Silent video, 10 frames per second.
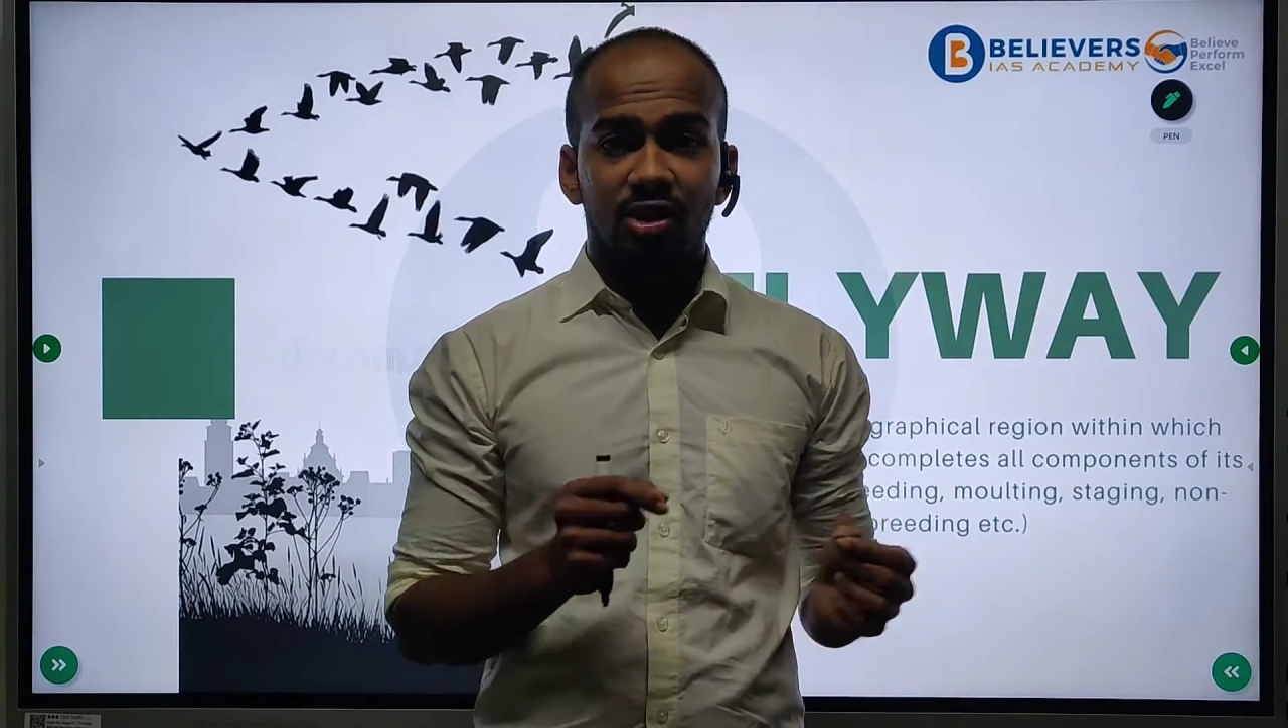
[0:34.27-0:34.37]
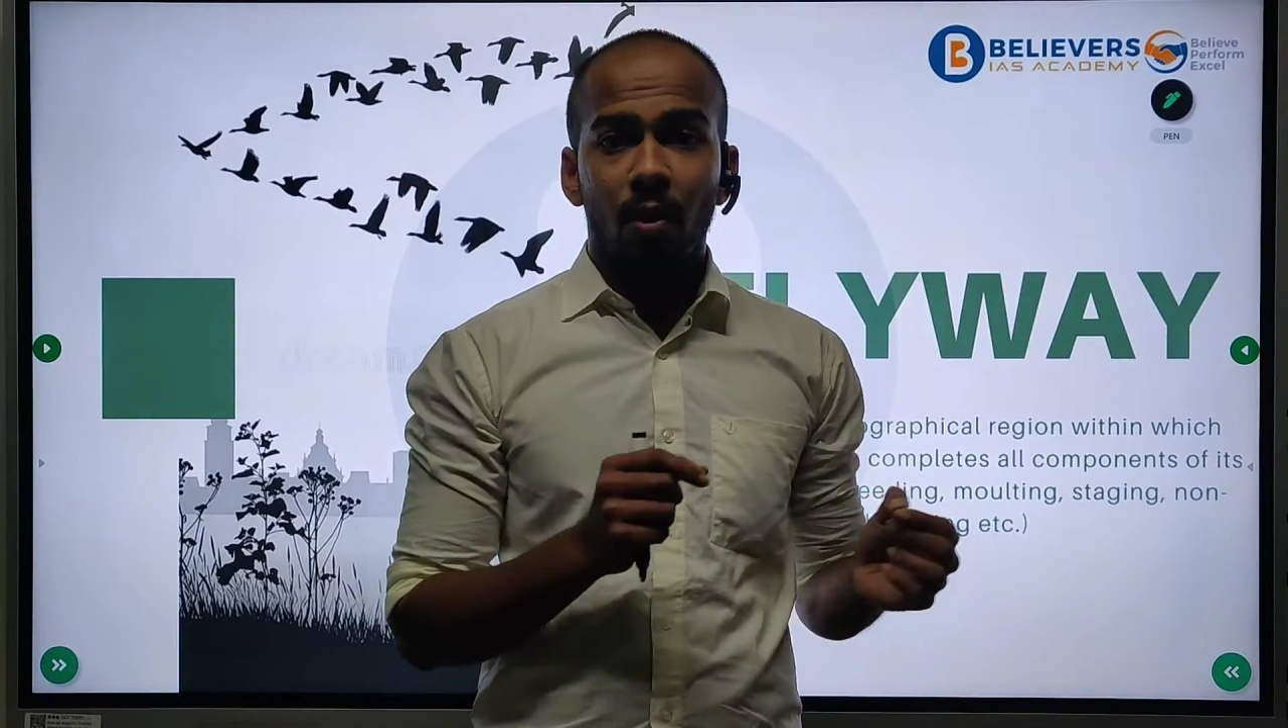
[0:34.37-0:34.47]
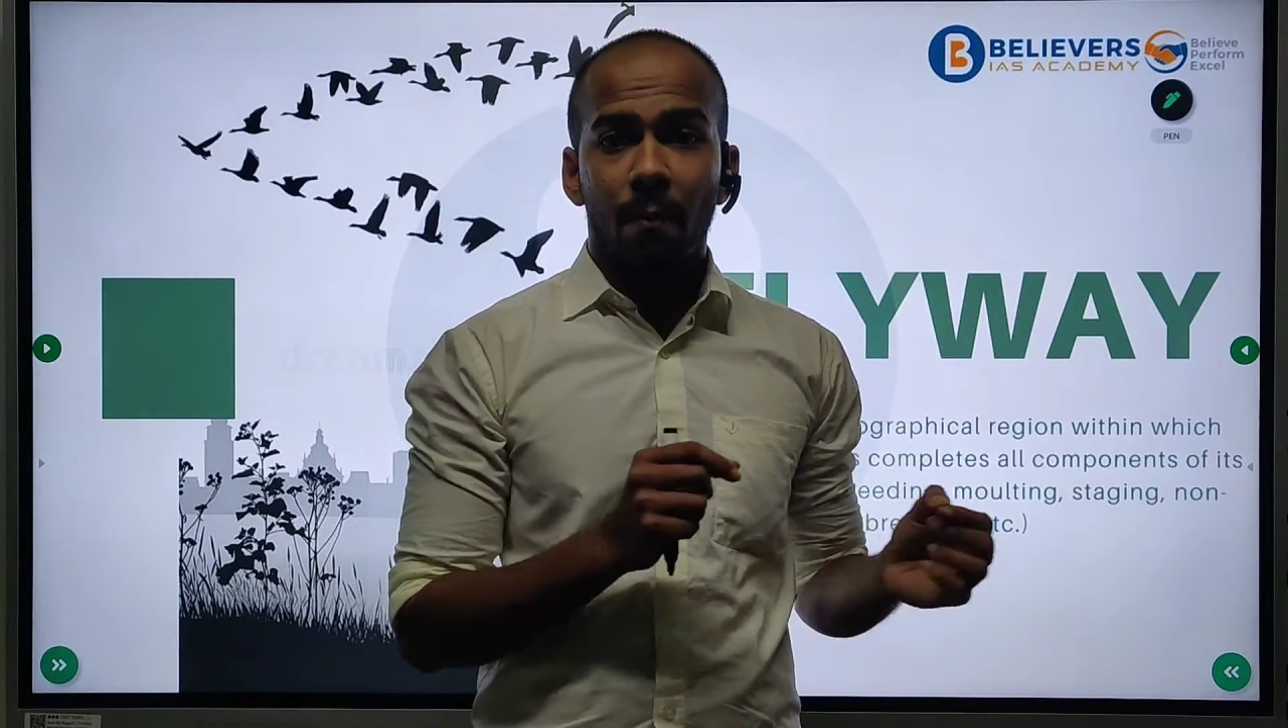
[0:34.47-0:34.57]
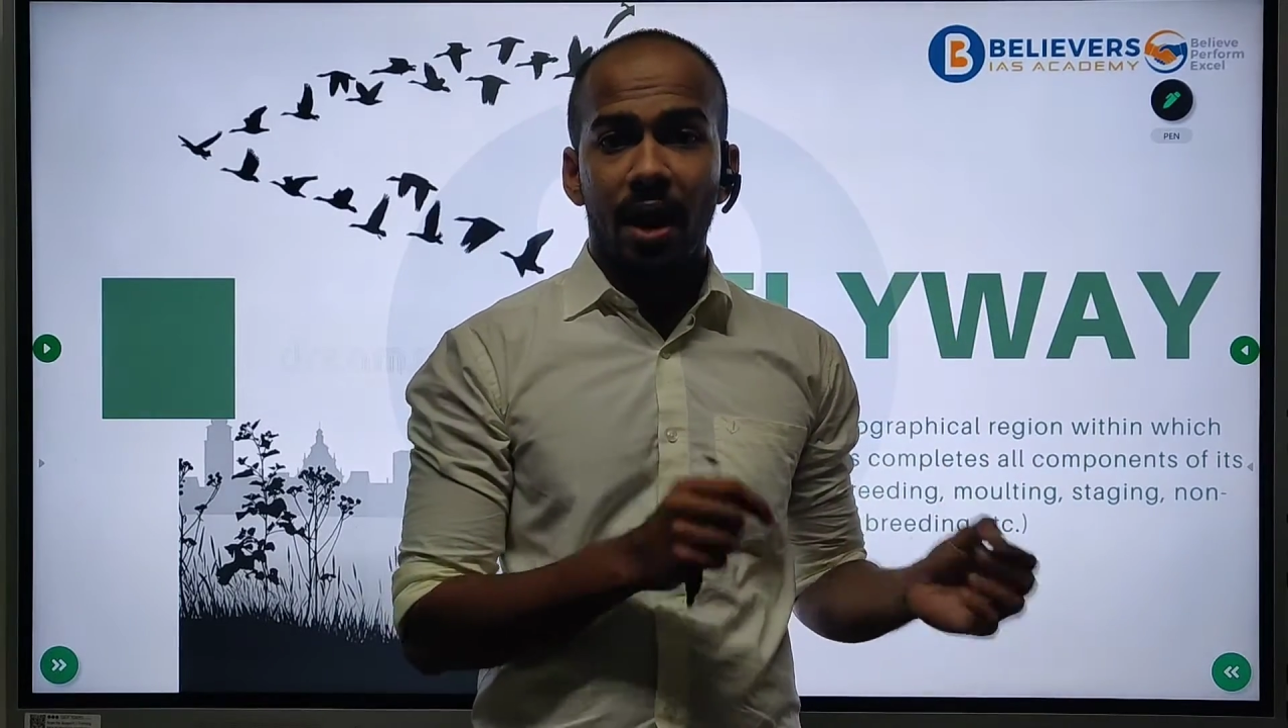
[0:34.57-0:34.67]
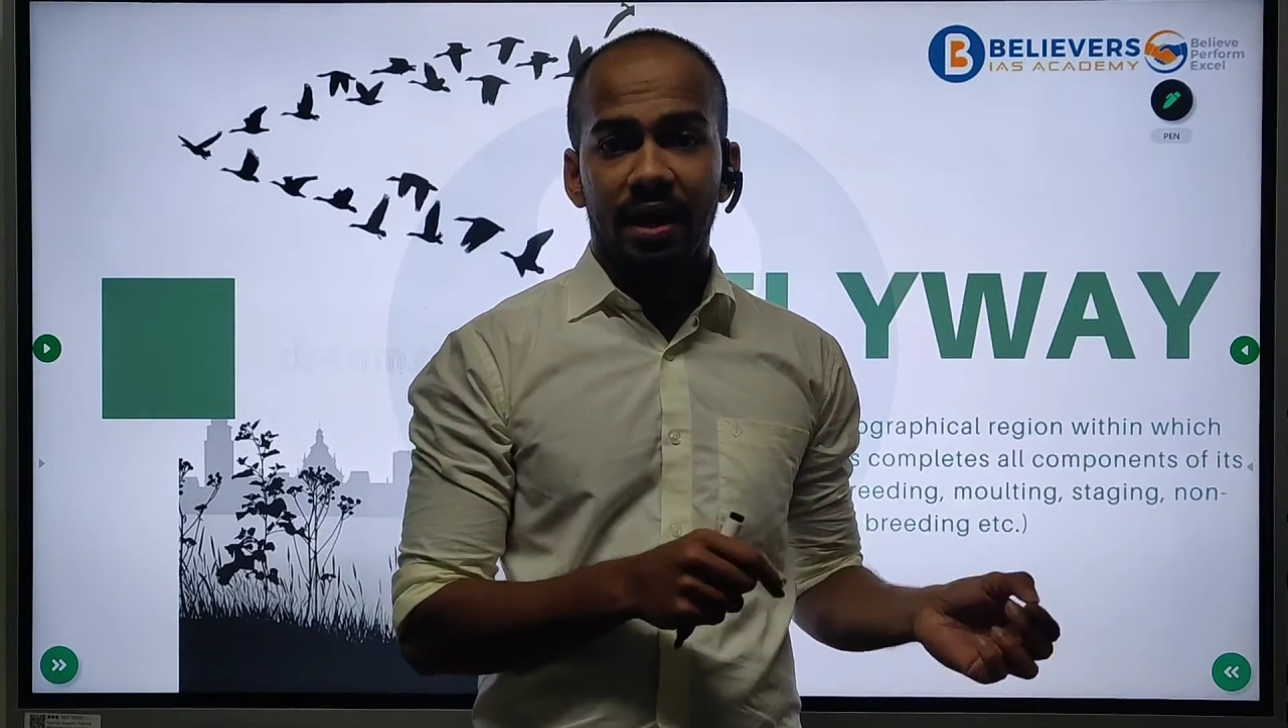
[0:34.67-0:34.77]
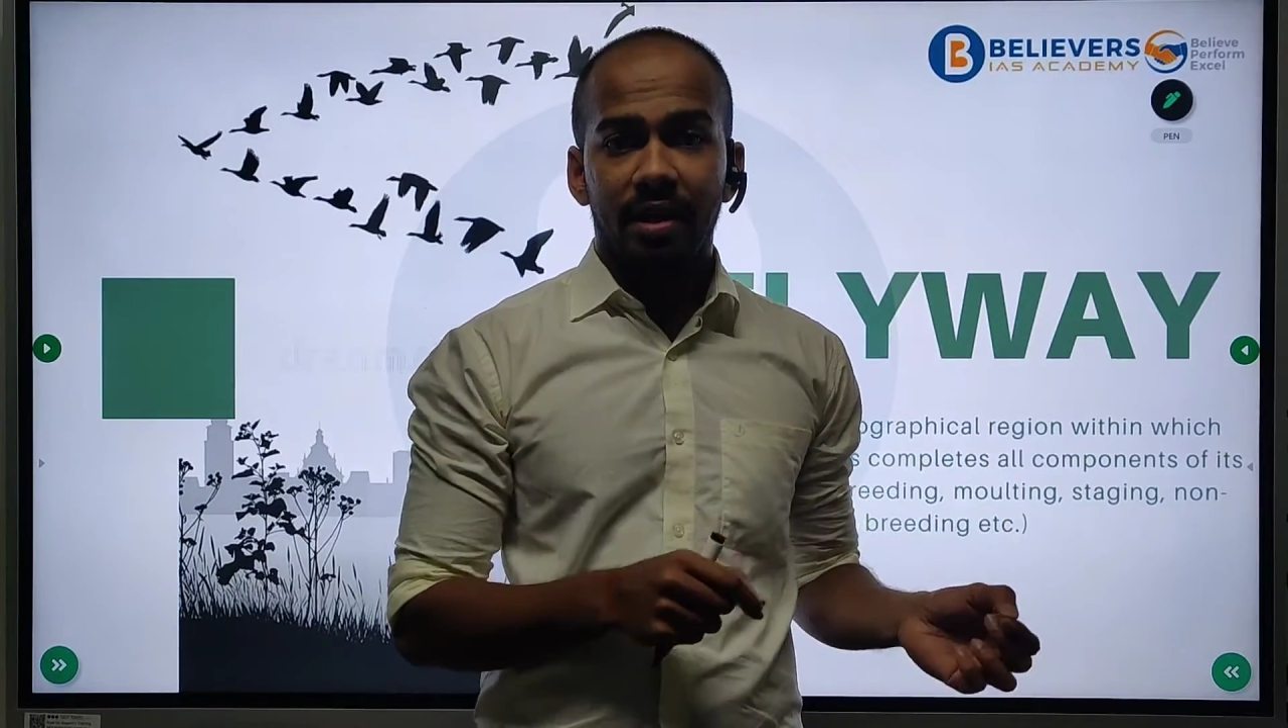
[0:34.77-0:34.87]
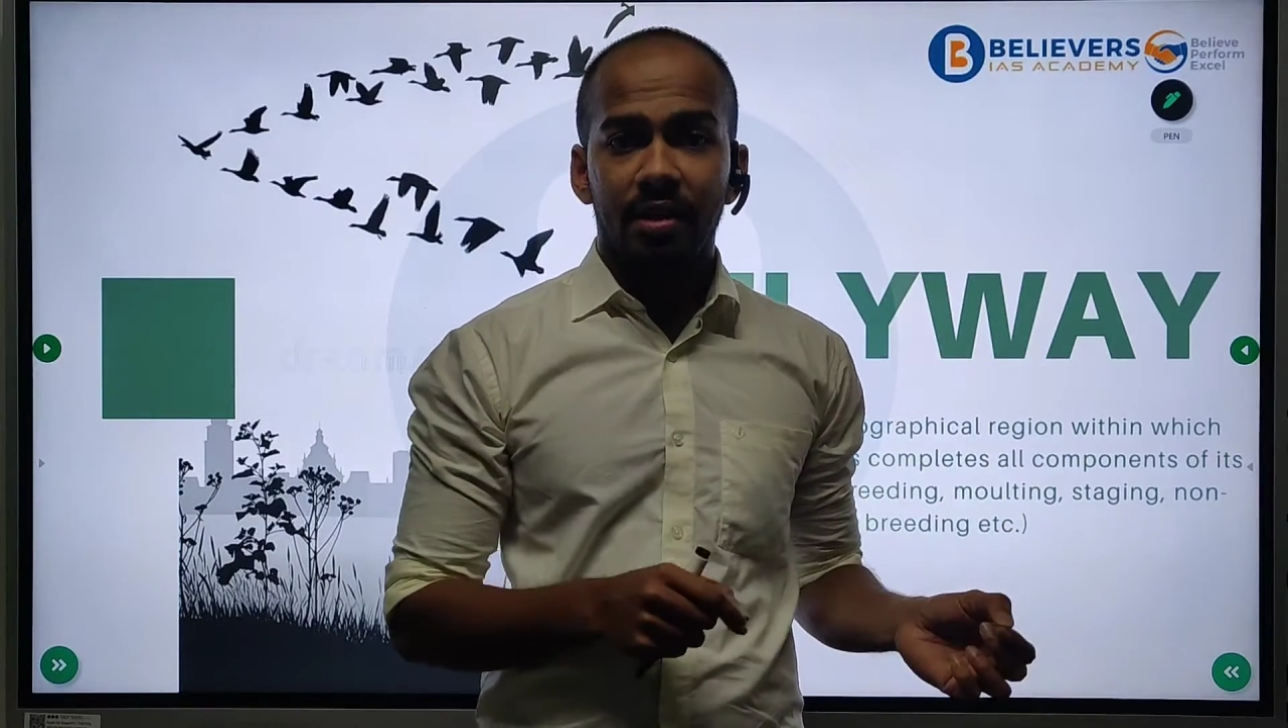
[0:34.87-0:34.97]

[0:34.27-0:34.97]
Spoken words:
not make